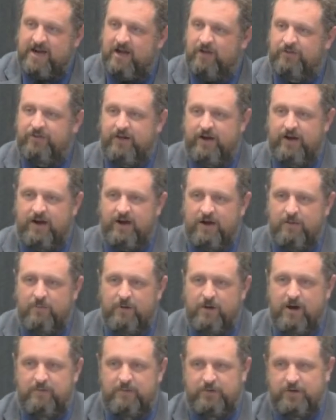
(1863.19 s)
out there.
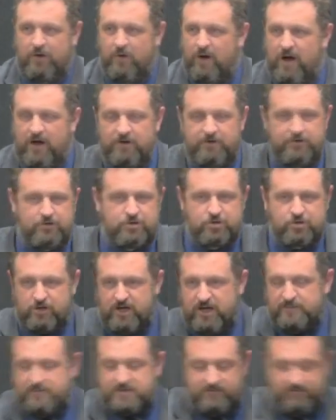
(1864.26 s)
We are able to go out and do
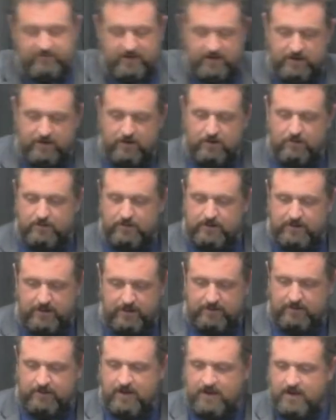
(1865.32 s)
trips and, you know, and,
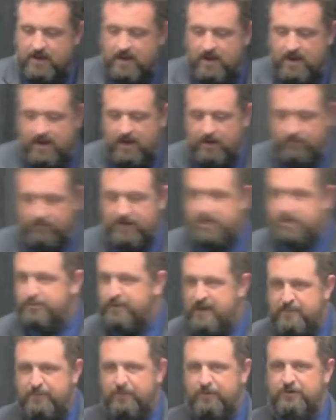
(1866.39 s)
and, and reach
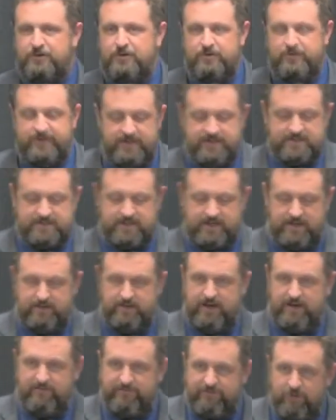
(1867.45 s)
people and do things
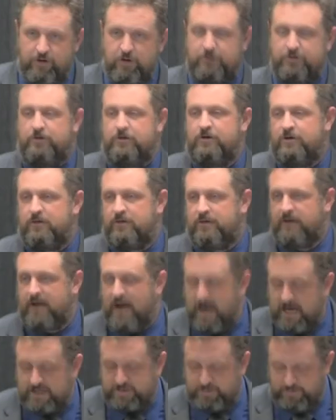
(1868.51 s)
and, and further the
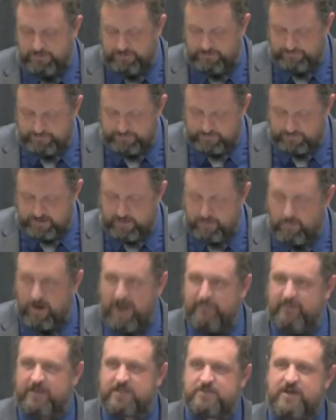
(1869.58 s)
gospel, right?
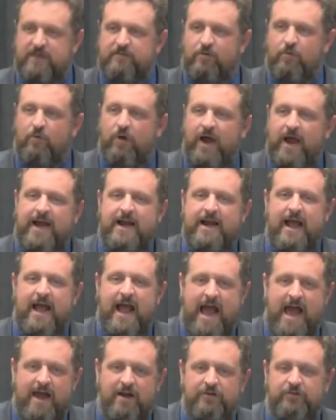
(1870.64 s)
Why? Because we have a right
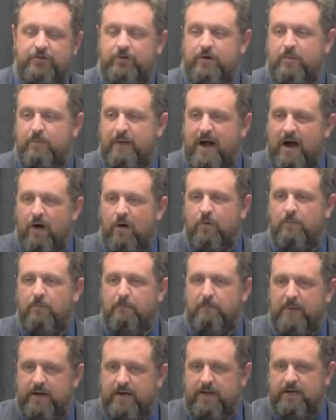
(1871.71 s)
attitude about
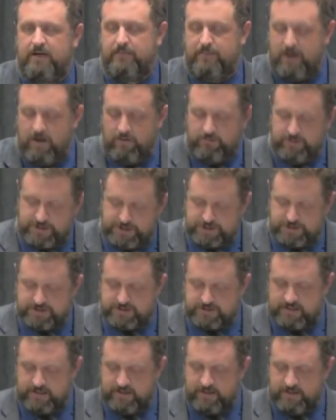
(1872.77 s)
money and about
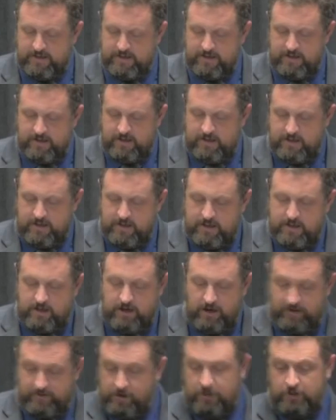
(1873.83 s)
riches.
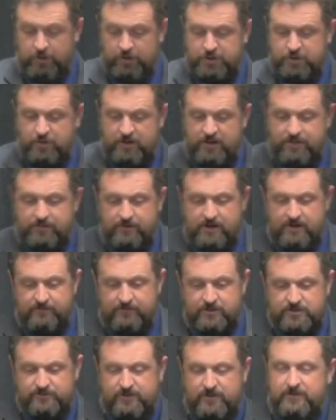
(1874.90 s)
Are you in Luke 23,
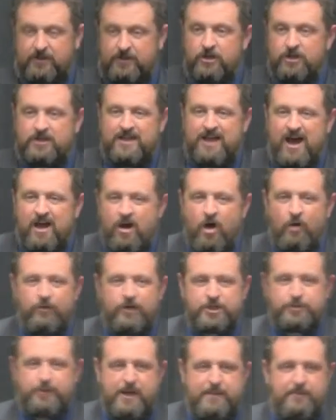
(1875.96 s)
verse 50? Look, not all
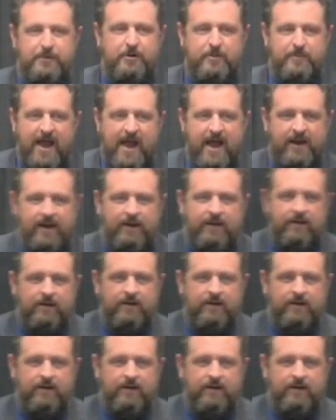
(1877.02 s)
rich people are bad.